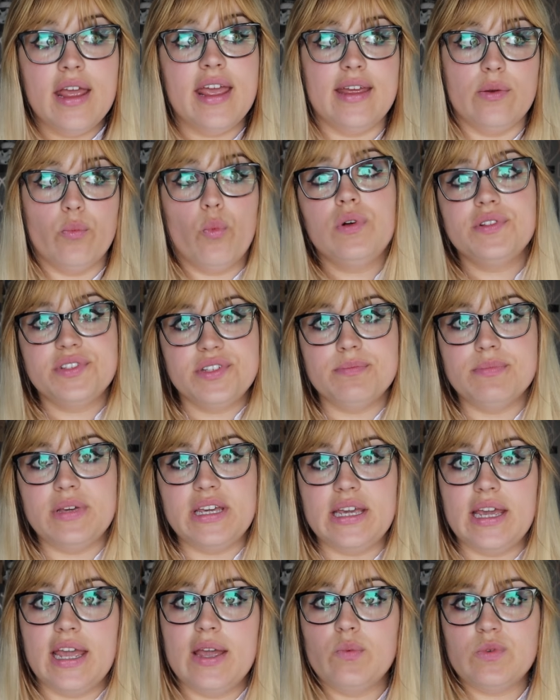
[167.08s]
It wasn't
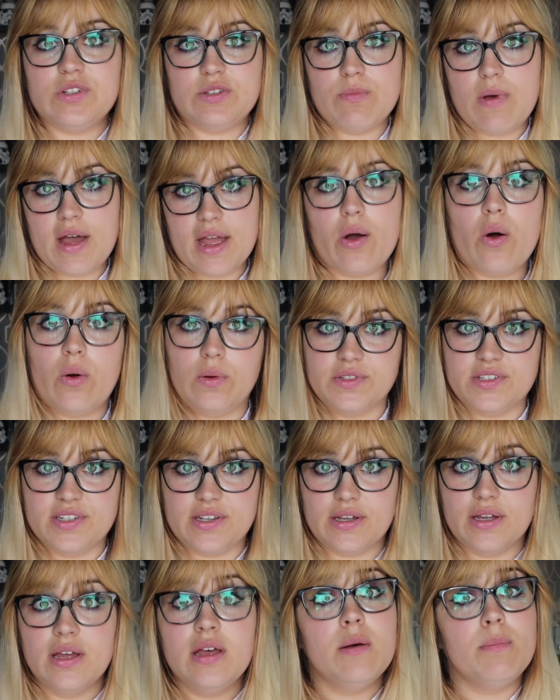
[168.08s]
me, it was my
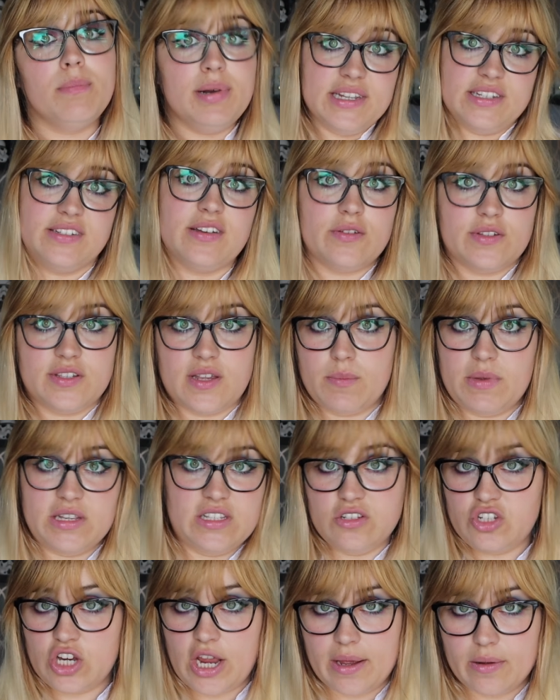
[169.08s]
alter. Please don't send me
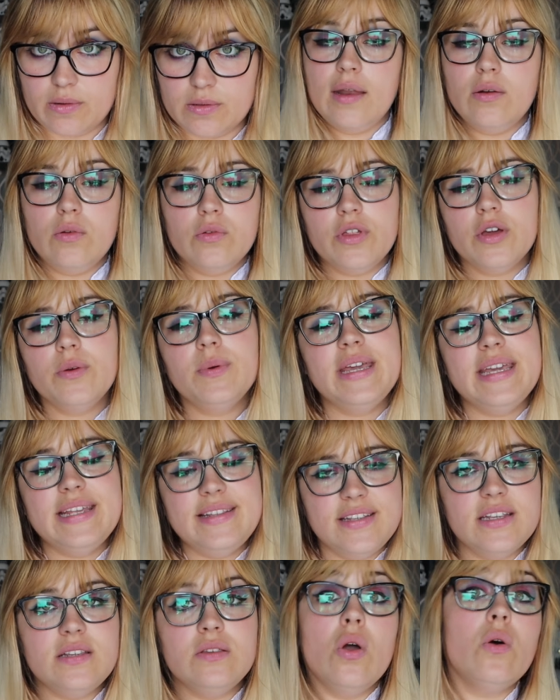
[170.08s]
to jail. And although he
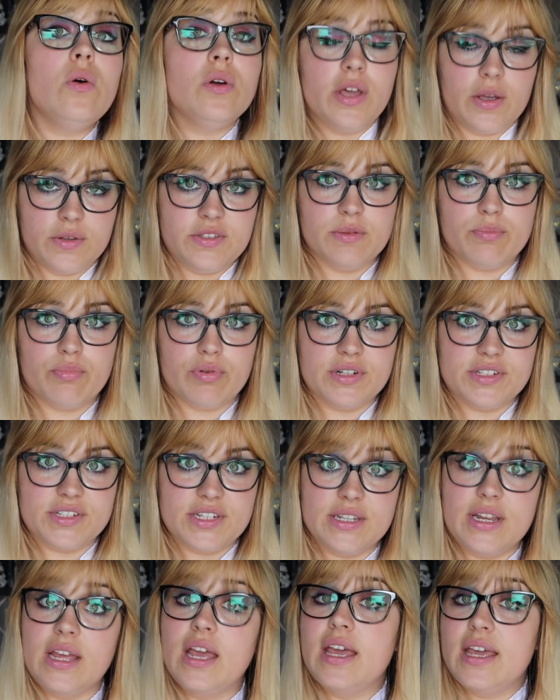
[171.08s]
did not go to
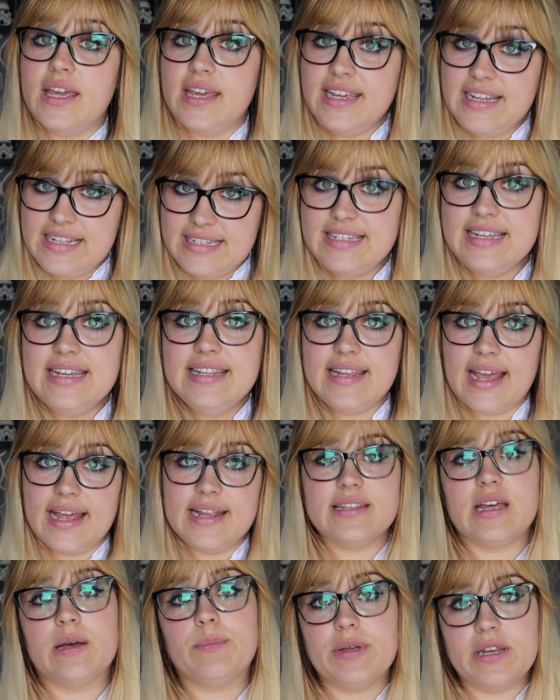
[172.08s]
prison, he did
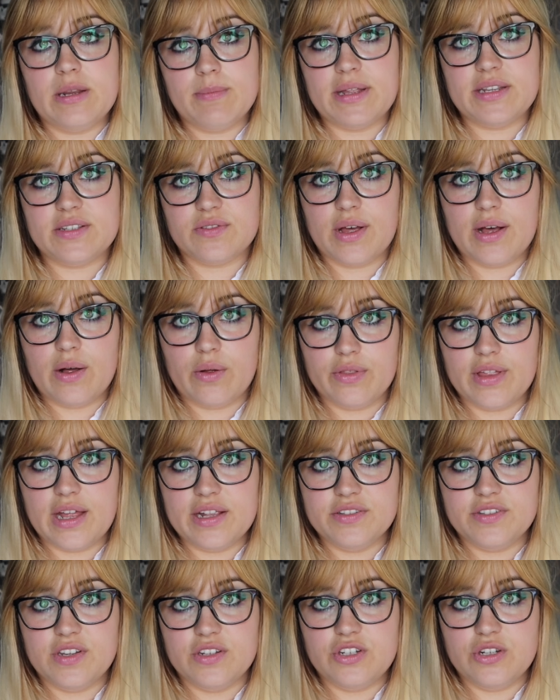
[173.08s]
end up in a mental health
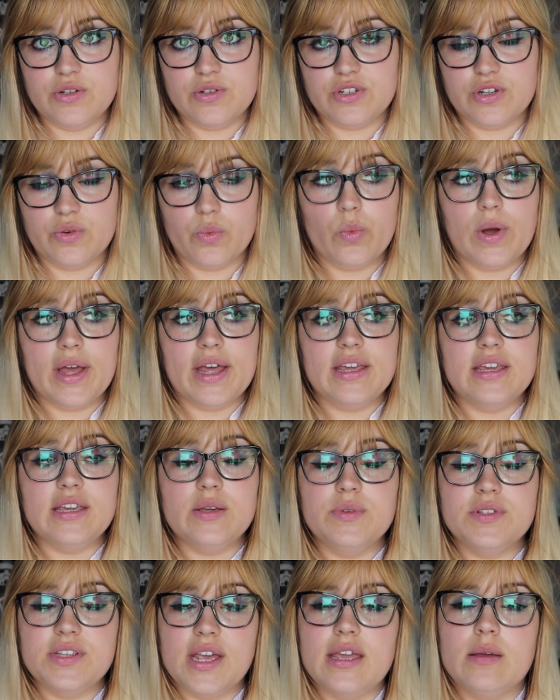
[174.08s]
institution where he
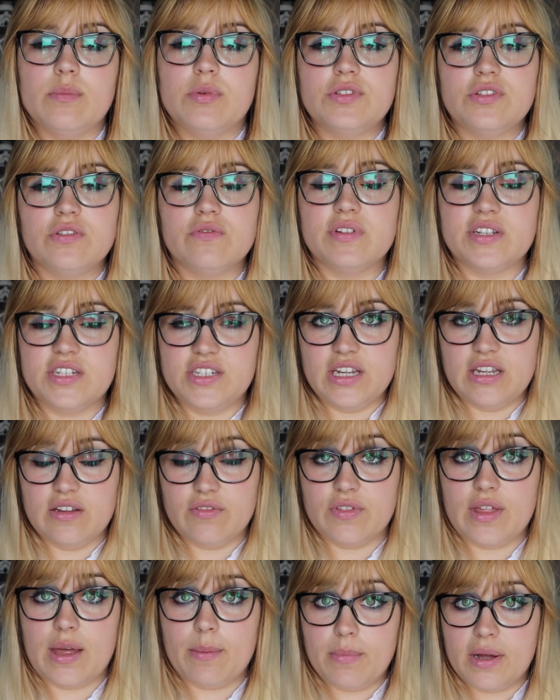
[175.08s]
was able to receive
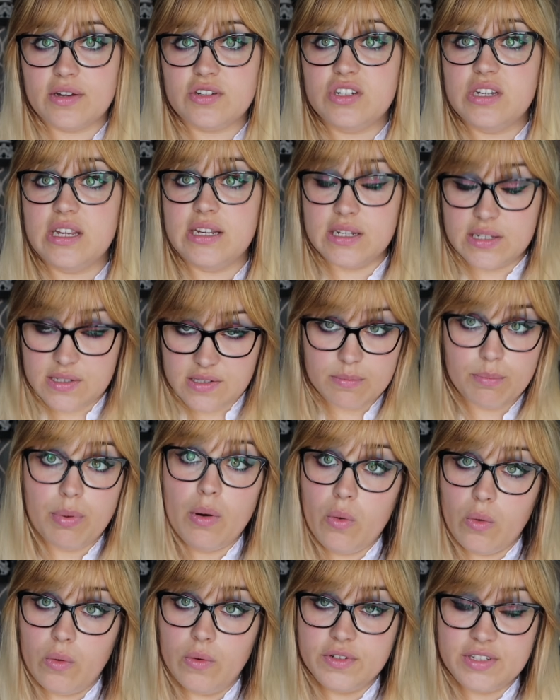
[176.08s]
that much needed
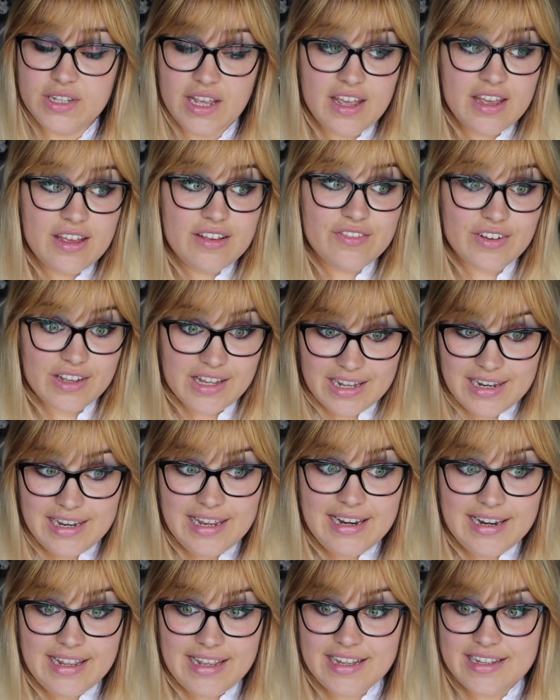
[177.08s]
support for
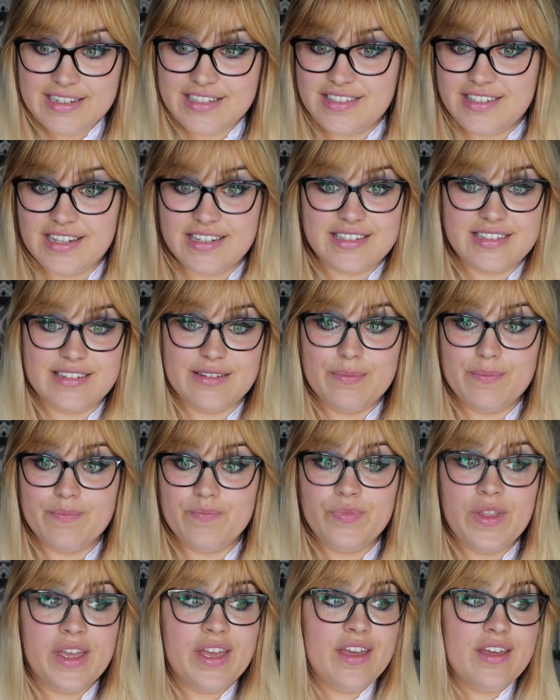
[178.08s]
clearly a
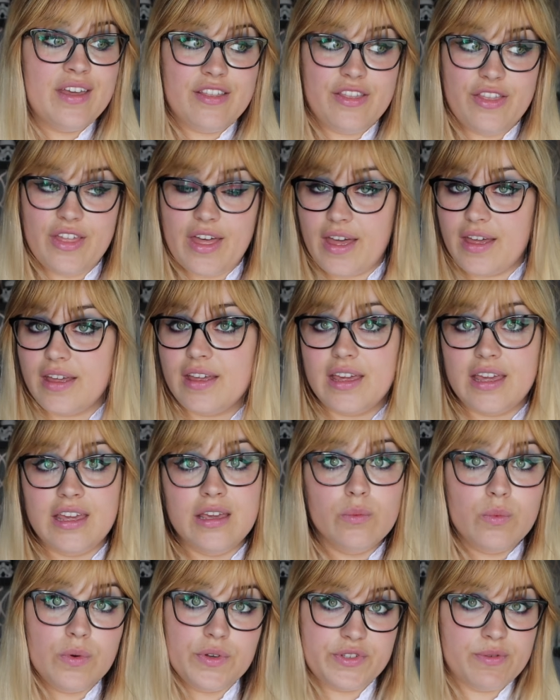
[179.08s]
system that
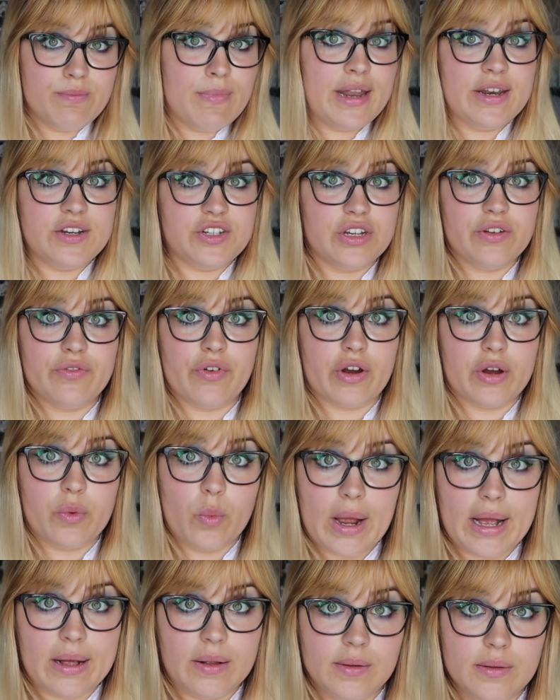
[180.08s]
he wasn't managing very
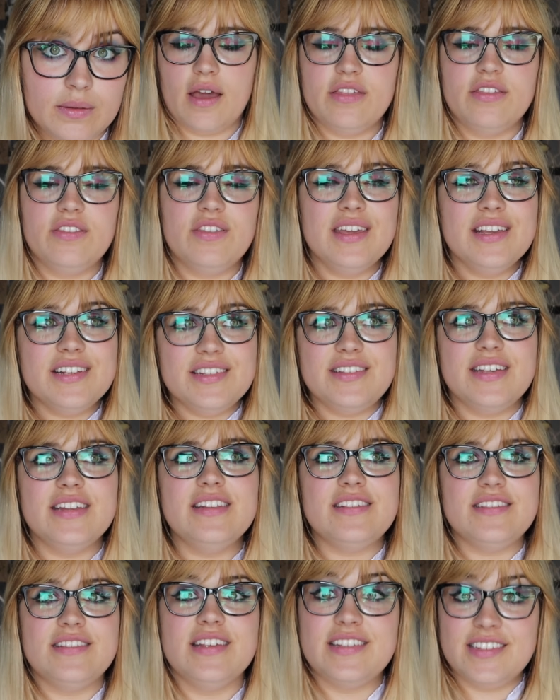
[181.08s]
well. I think
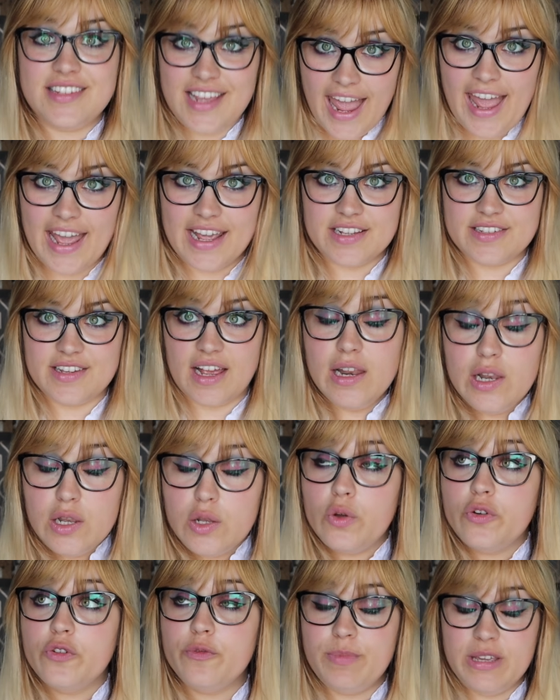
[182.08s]
since this case, a
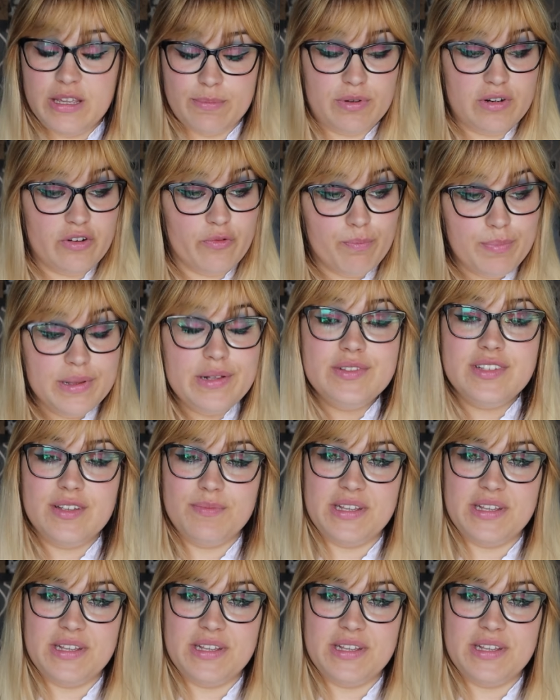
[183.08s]
lot of people have built